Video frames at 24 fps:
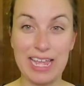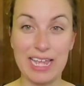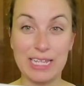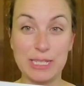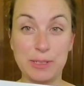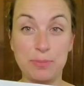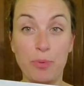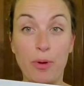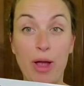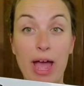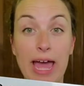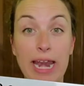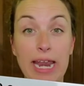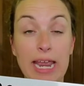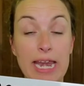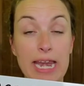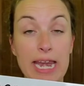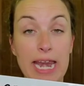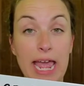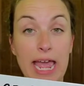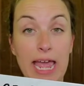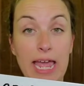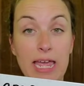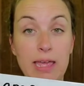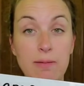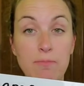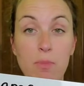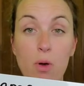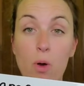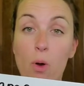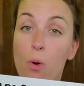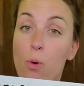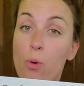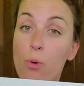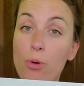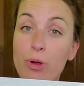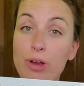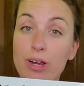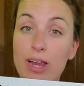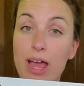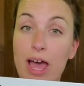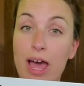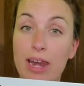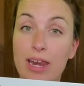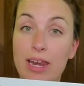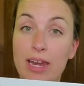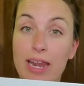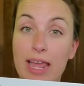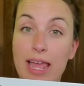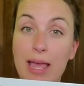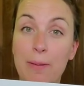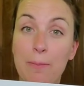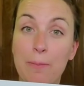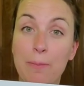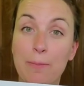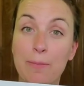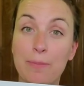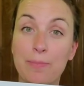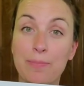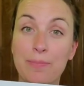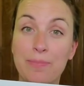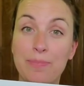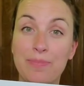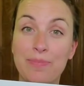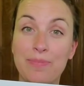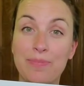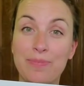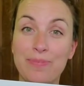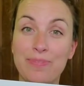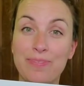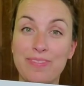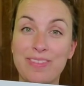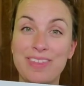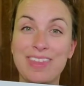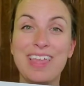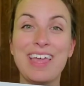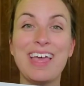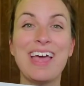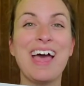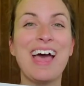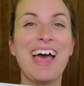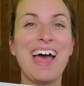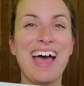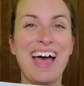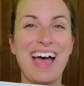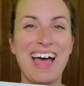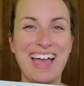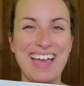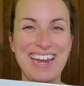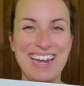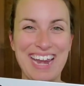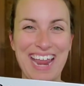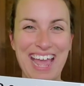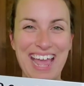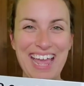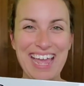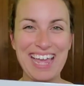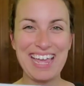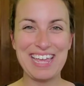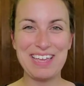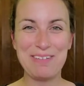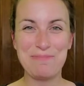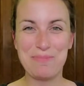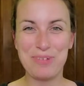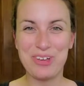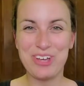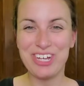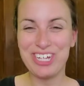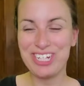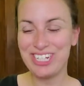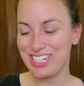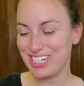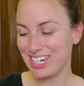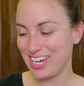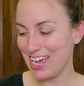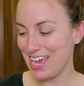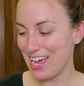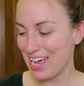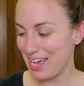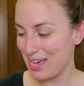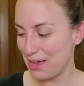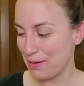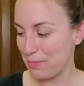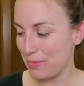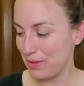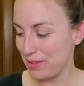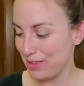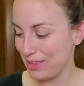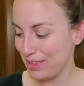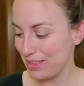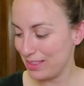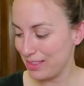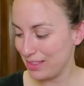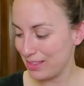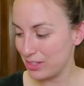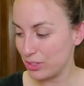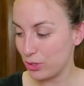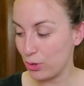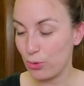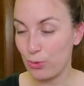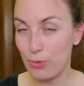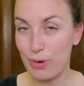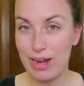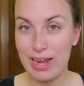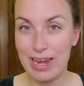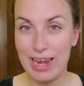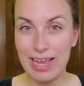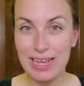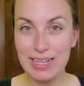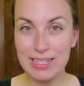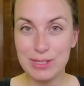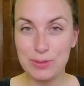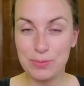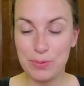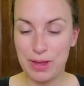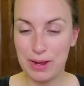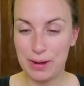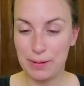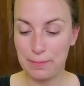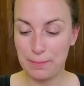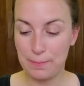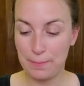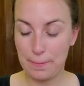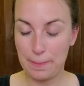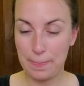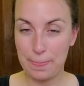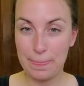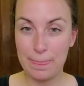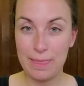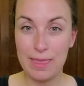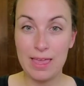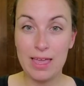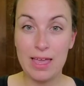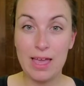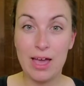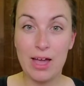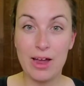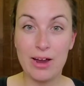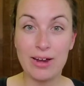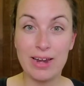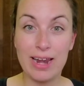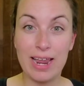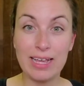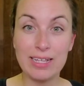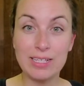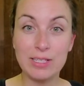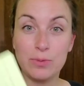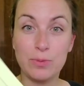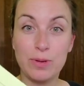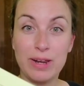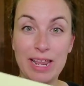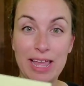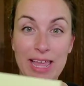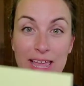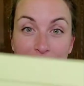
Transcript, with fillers: Is Brad a name or not a name? A name. Good job. Let's go to our next one. Our next one